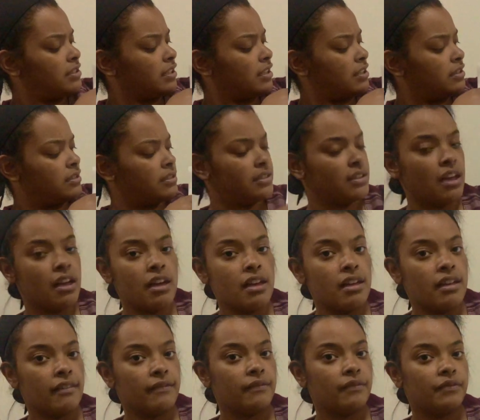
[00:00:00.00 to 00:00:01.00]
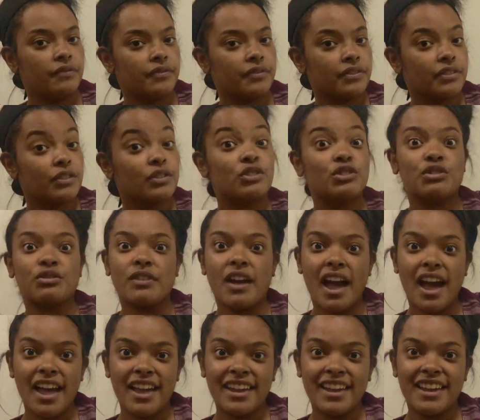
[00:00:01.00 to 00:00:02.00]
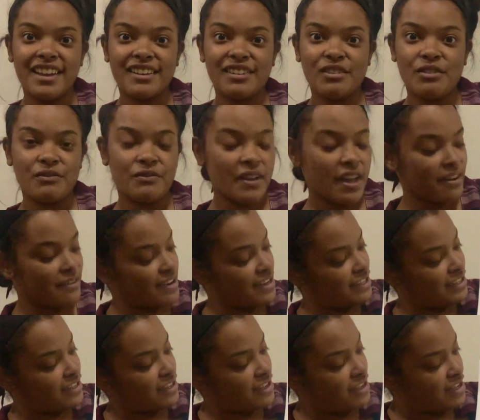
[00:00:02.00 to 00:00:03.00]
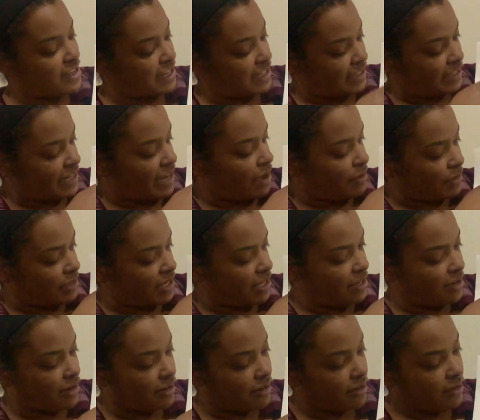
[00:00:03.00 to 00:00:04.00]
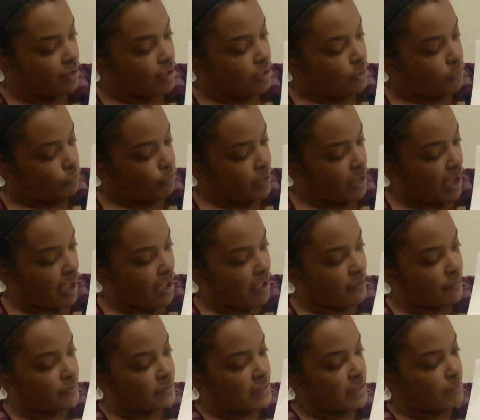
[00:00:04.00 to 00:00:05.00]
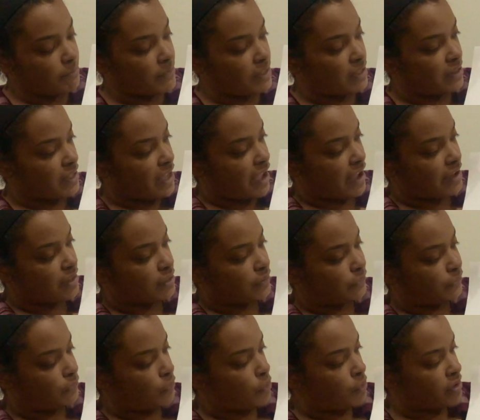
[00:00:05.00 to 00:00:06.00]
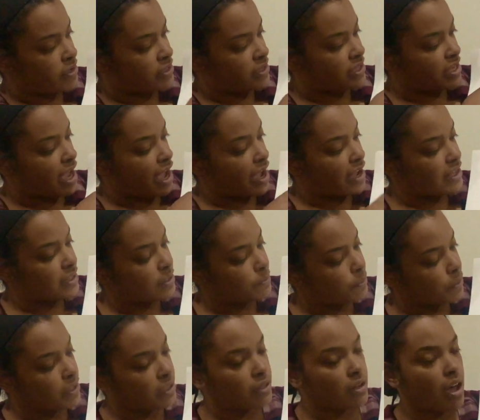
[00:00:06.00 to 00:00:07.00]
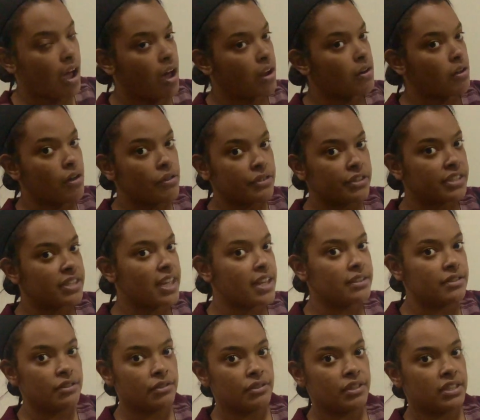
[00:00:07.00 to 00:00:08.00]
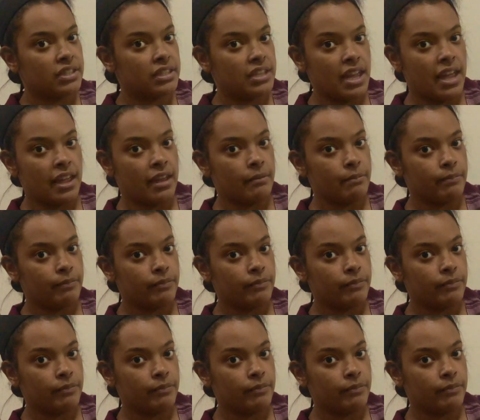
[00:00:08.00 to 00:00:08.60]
It's a triangle. Very good. And down here we have something that has 4 sides, but not all the sides are the same.